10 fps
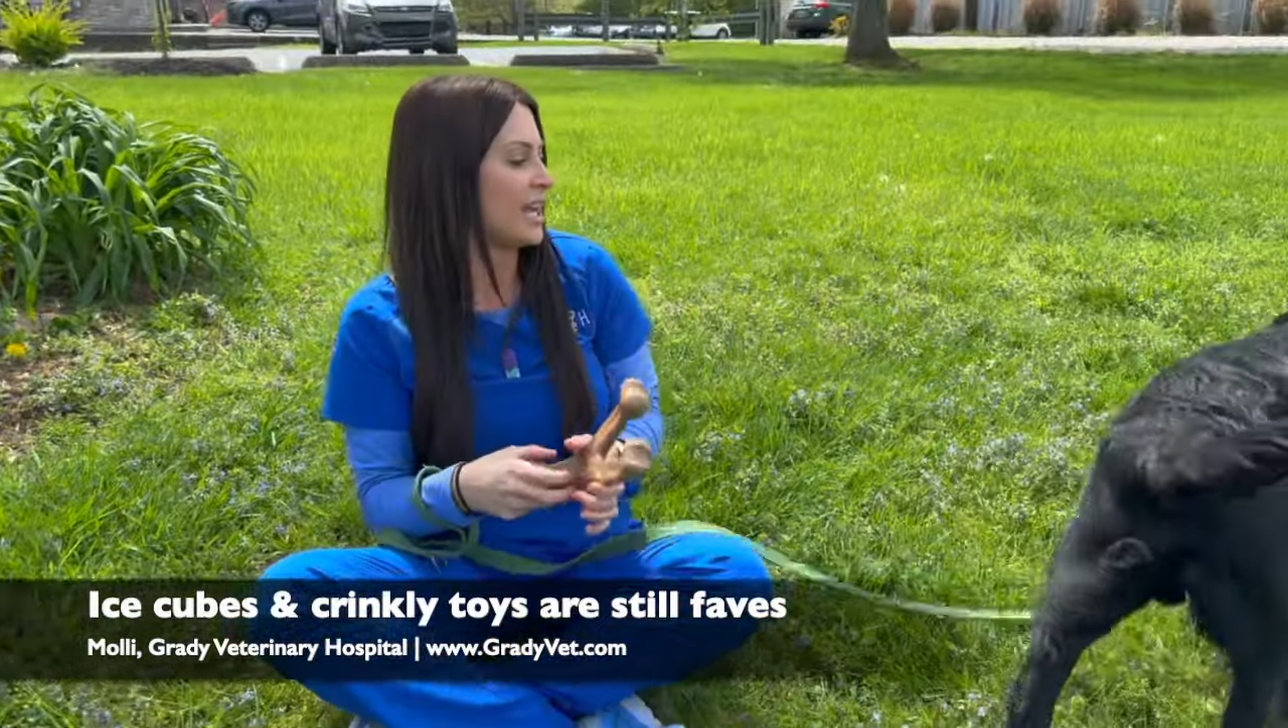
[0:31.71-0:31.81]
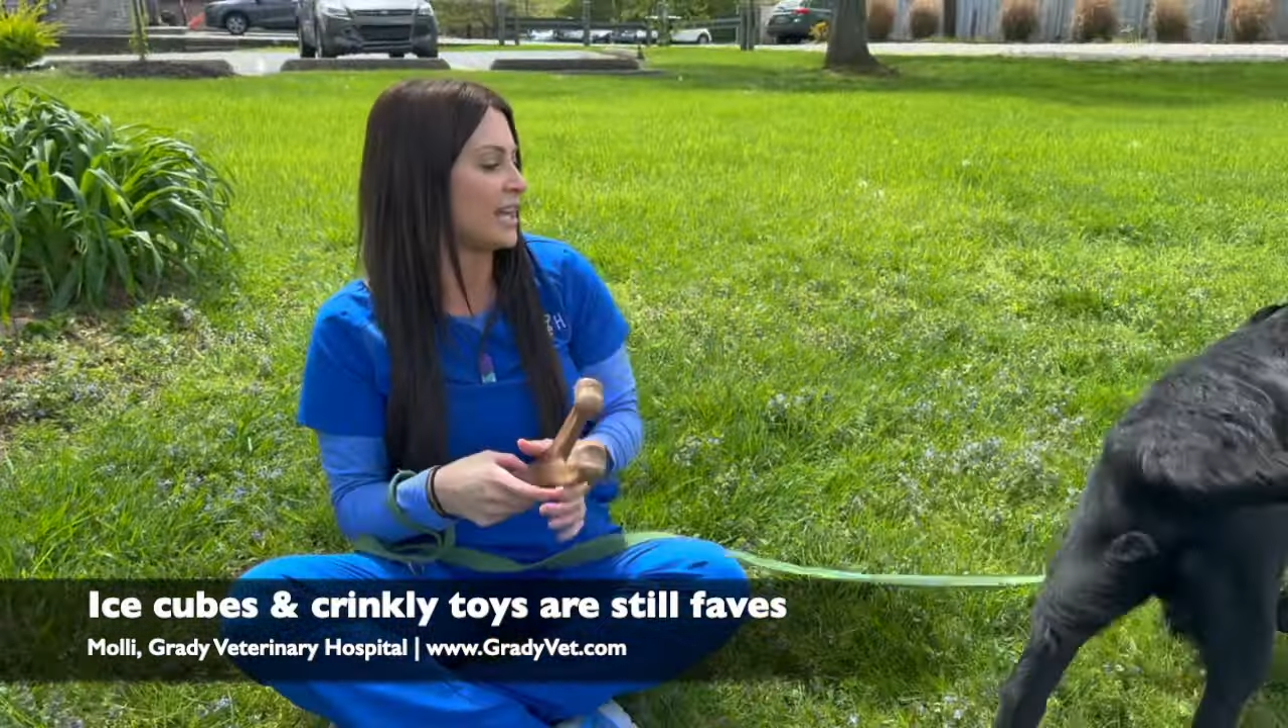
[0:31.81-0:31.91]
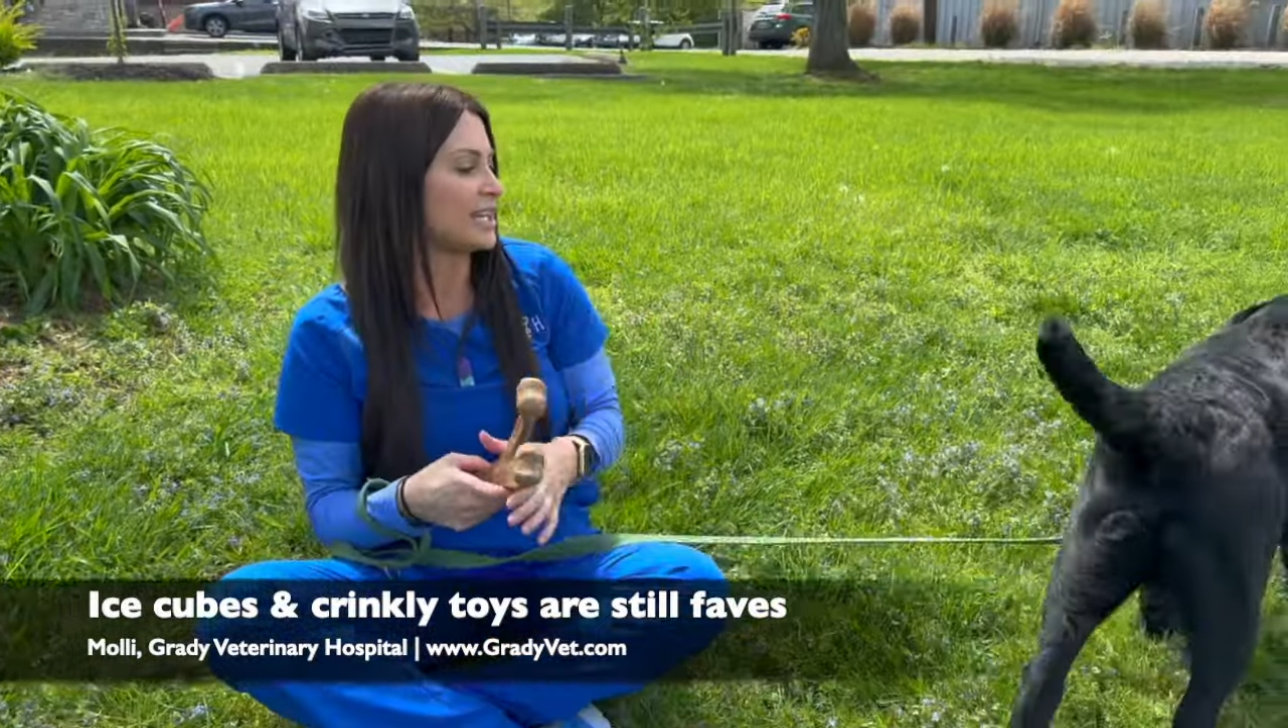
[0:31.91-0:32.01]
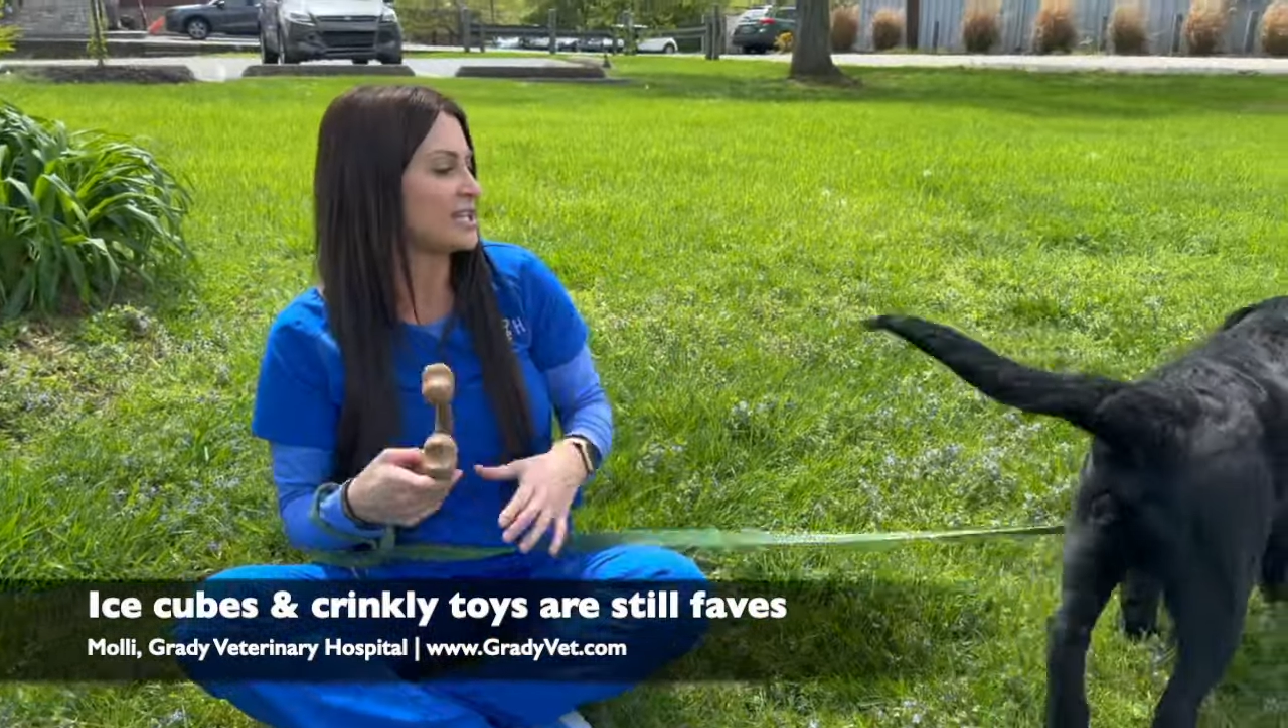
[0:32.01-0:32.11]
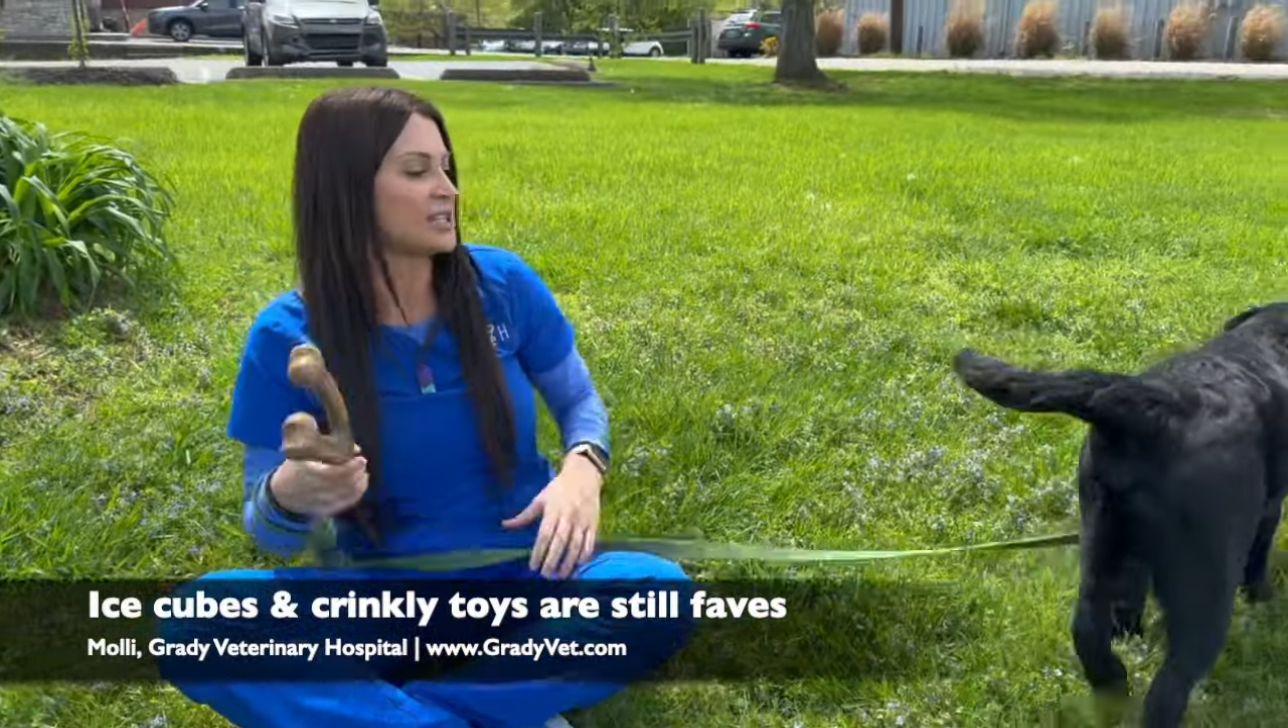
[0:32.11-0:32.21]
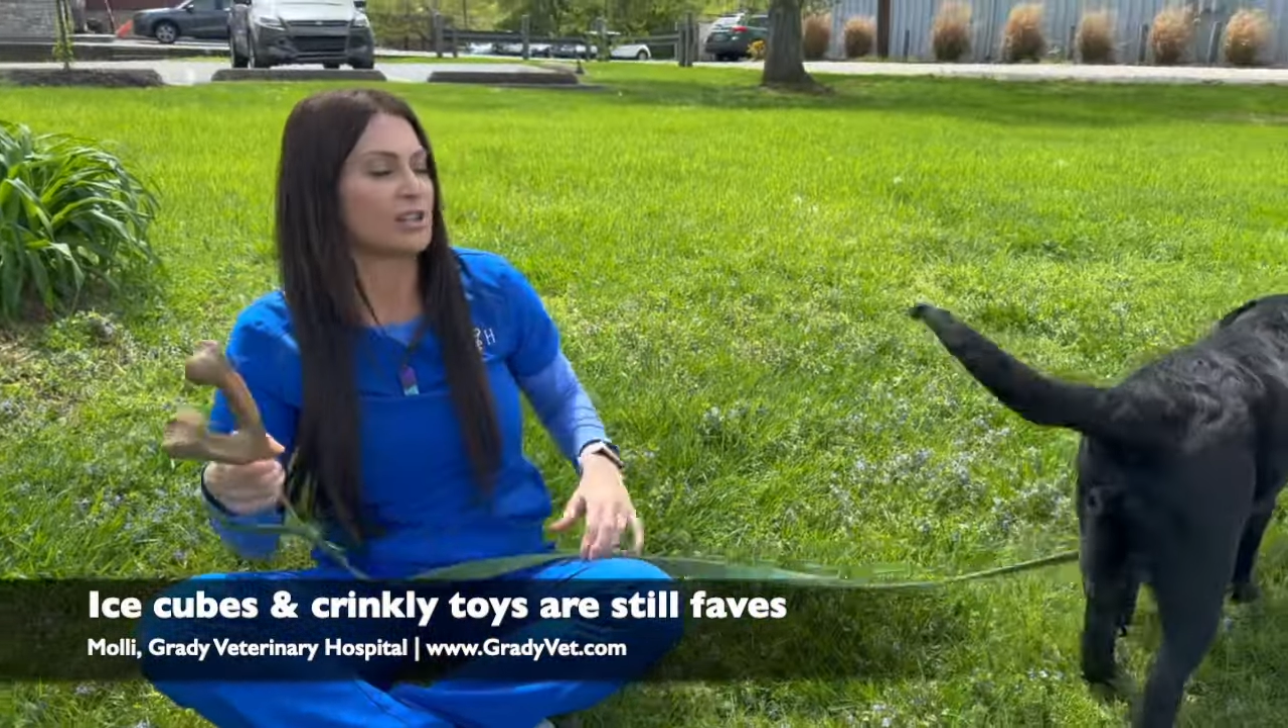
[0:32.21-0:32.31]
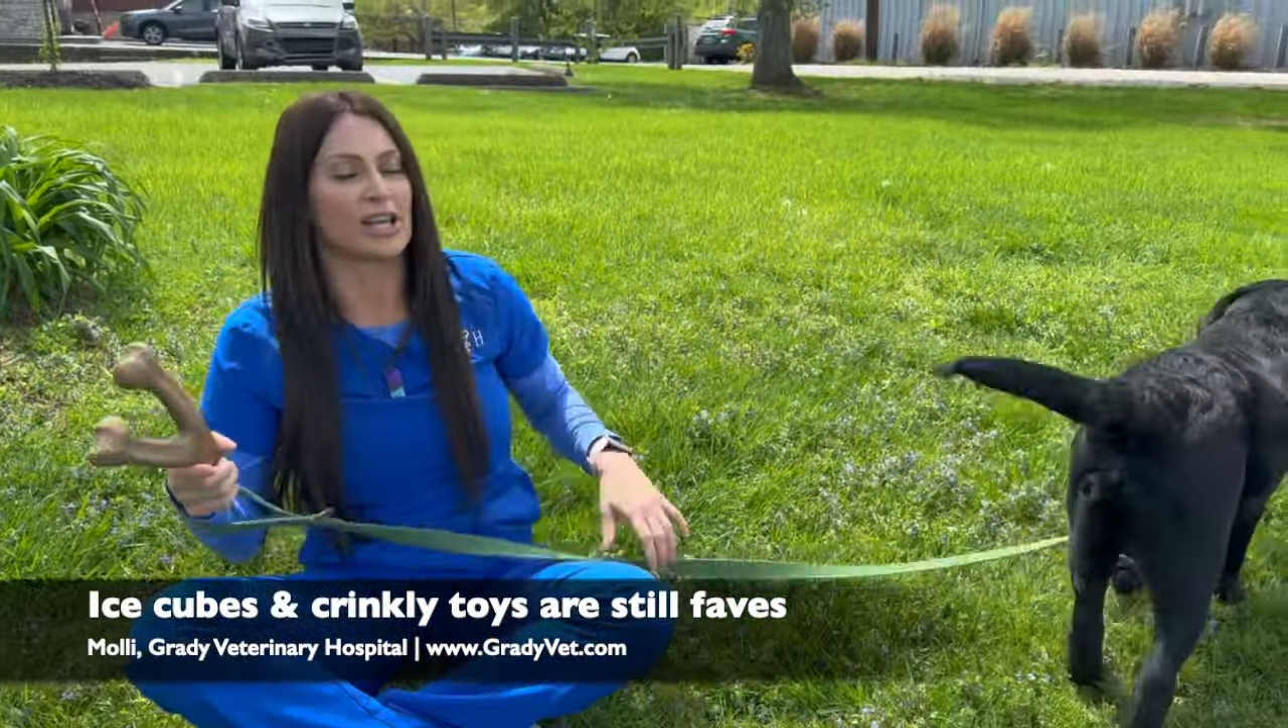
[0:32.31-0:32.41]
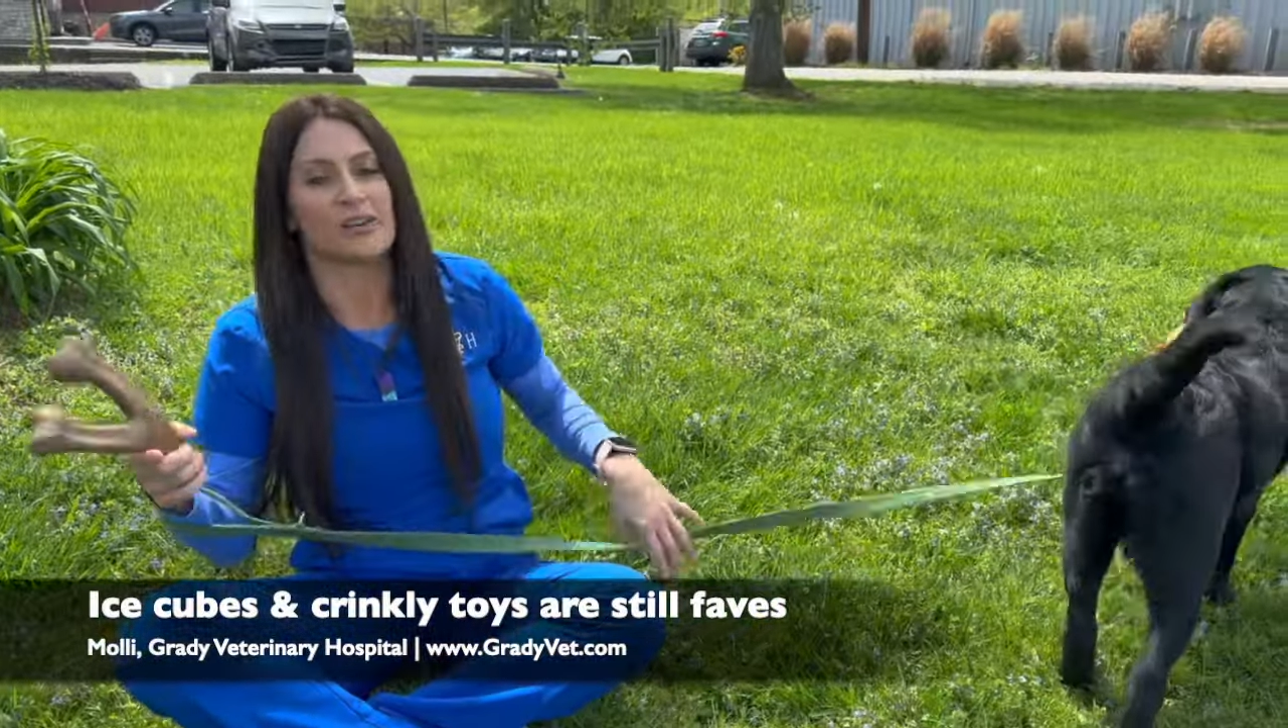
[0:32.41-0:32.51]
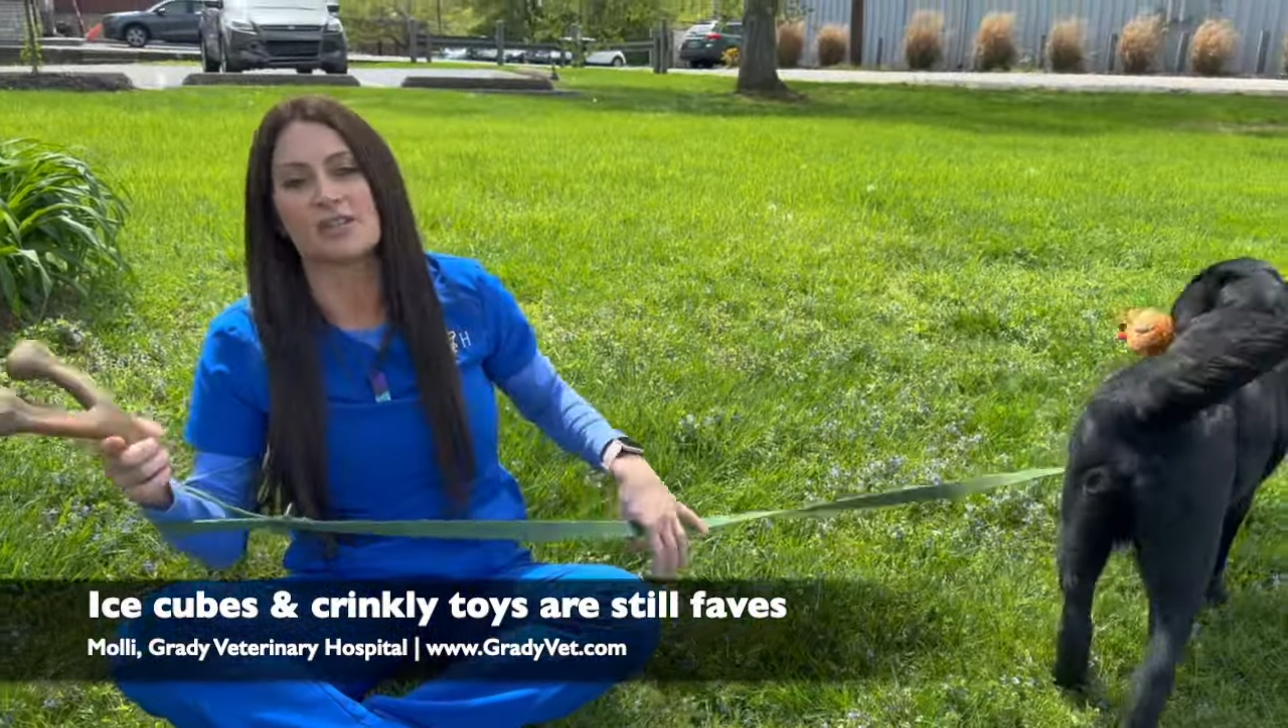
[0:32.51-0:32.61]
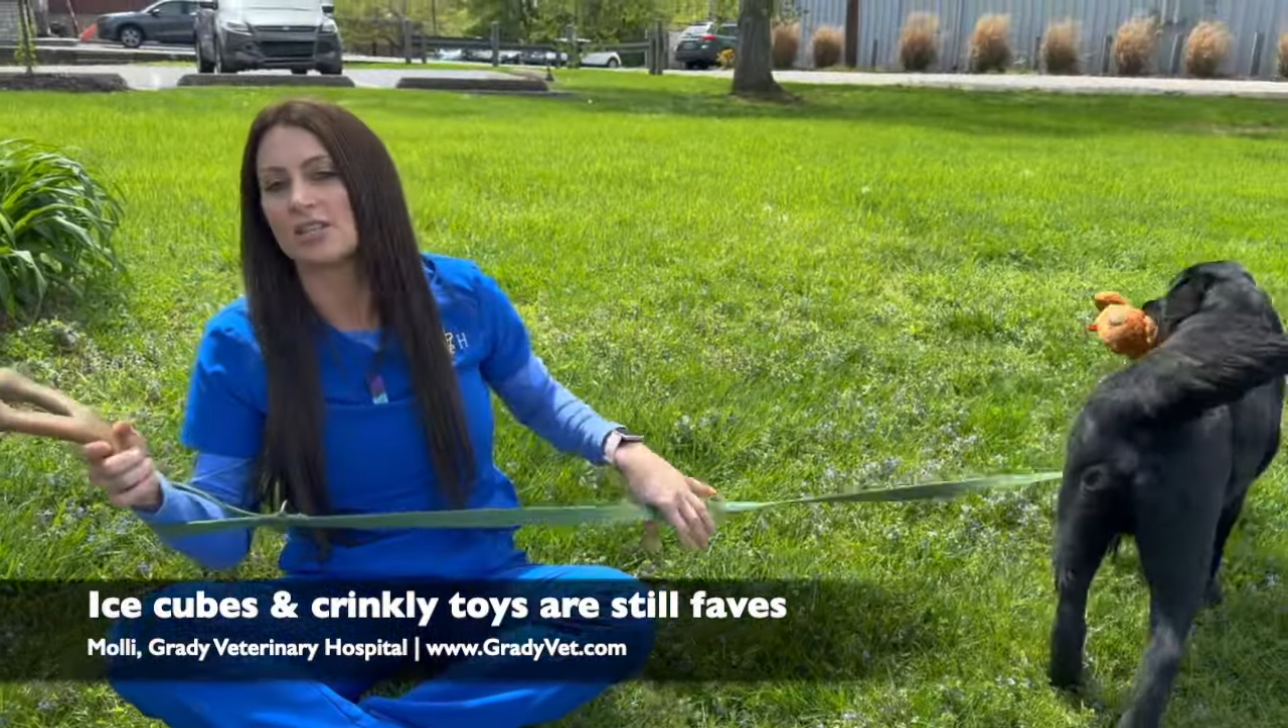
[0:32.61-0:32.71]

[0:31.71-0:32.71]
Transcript: and he still loves